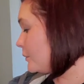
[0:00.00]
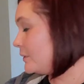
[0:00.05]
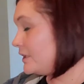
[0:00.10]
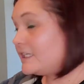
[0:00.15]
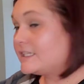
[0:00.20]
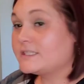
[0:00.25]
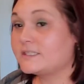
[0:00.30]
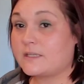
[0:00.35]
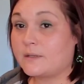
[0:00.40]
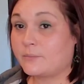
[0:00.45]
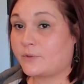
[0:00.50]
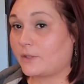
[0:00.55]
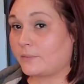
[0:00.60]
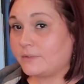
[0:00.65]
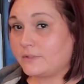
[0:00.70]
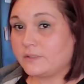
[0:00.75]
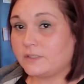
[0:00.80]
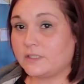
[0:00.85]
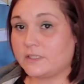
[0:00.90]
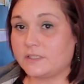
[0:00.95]
piece. I'm
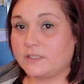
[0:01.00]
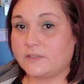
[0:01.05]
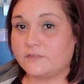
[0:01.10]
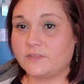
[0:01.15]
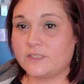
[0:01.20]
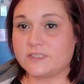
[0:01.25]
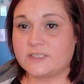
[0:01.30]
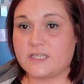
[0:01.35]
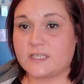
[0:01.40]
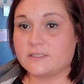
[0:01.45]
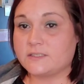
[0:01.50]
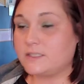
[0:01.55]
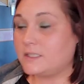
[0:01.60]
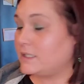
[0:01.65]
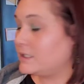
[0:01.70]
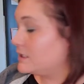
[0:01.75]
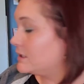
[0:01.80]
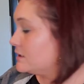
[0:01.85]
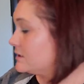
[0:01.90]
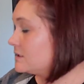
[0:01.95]
probably going to leave this as
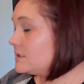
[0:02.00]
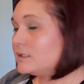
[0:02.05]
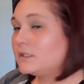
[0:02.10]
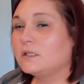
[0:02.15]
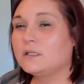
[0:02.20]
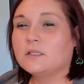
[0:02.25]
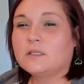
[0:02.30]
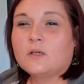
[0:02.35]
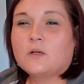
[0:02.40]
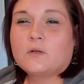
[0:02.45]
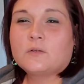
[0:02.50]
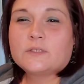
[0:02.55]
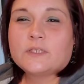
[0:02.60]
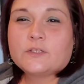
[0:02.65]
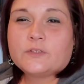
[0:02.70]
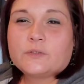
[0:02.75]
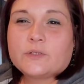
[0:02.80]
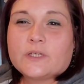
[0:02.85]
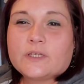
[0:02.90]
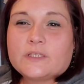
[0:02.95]
is. Hold
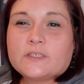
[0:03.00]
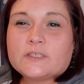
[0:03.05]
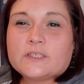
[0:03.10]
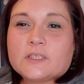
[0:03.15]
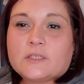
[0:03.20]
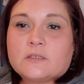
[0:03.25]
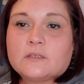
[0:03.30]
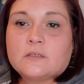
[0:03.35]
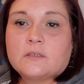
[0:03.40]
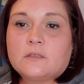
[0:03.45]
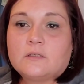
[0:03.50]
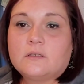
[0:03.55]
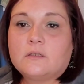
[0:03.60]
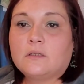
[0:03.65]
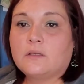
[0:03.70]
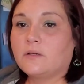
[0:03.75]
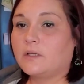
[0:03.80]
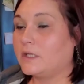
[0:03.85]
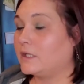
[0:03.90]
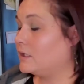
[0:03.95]
on, you guys.
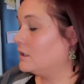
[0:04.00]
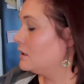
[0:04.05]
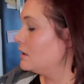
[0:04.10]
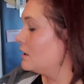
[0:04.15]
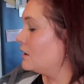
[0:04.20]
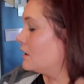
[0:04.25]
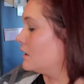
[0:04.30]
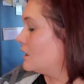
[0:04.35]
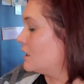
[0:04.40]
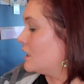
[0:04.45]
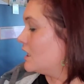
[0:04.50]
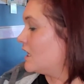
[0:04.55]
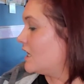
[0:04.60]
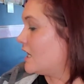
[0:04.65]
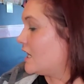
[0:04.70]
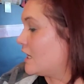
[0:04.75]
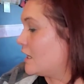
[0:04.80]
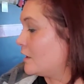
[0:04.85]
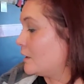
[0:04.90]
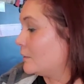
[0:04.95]
Okay.
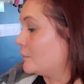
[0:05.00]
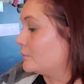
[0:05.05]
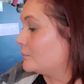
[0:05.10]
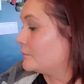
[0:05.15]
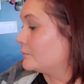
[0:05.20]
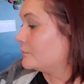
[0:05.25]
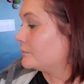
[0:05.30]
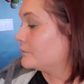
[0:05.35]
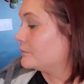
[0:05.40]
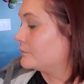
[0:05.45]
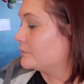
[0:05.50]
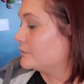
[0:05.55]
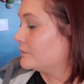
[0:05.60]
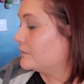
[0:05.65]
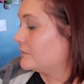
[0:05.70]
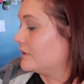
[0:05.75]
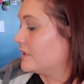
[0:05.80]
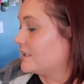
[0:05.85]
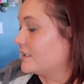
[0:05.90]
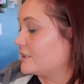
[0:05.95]
Um,
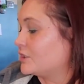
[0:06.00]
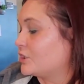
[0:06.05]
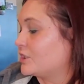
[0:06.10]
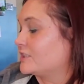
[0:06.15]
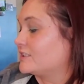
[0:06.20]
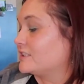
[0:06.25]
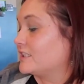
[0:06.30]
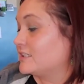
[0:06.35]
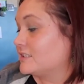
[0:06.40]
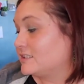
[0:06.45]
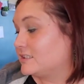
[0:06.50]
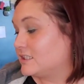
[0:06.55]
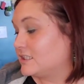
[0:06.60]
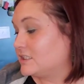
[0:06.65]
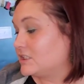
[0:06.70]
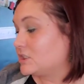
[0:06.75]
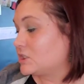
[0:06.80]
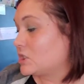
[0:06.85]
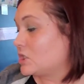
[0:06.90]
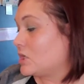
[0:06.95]
and it just says,
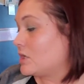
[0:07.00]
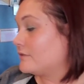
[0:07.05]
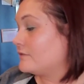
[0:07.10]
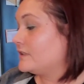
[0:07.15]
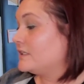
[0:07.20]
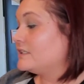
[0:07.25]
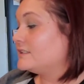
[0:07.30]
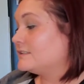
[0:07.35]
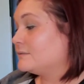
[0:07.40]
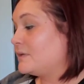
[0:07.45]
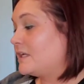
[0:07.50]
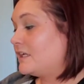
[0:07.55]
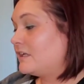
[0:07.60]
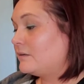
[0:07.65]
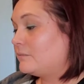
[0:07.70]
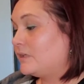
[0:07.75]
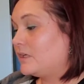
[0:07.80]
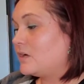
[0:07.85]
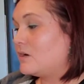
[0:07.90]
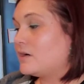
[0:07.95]
this coffee is
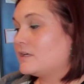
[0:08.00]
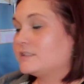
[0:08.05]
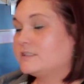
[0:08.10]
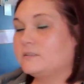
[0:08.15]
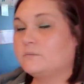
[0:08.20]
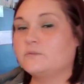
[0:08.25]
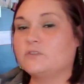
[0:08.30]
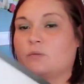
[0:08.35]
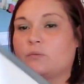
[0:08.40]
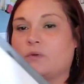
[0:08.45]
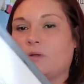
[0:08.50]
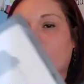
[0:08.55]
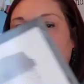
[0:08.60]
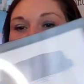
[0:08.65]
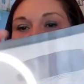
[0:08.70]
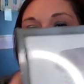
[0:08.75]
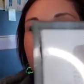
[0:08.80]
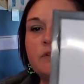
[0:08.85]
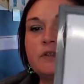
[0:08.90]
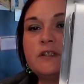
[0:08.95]
making me awesome. So I'm probably
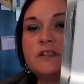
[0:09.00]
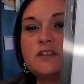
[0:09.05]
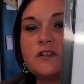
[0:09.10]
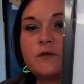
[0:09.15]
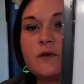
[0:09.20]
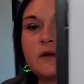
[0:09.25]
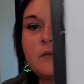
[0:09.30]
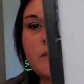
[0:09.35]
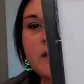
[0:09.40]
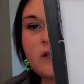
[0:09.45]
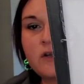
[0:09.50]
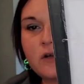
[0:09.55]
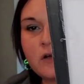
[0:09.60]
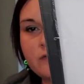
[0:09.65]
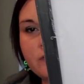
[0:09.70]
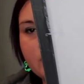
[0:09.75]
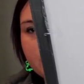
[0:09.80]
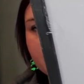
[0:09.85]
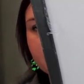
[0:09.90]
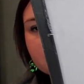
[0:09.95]
going to put this around my
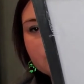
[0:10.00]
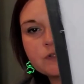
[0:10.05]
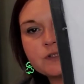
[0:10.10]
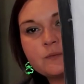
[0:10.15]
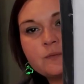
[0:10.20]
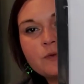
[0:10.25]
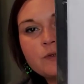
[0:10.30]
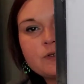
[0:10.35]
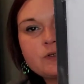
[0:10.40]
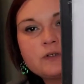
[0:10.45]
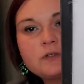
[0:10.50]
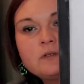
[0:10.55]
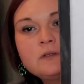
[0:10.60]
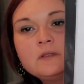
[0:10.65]
coffee bar somewhere.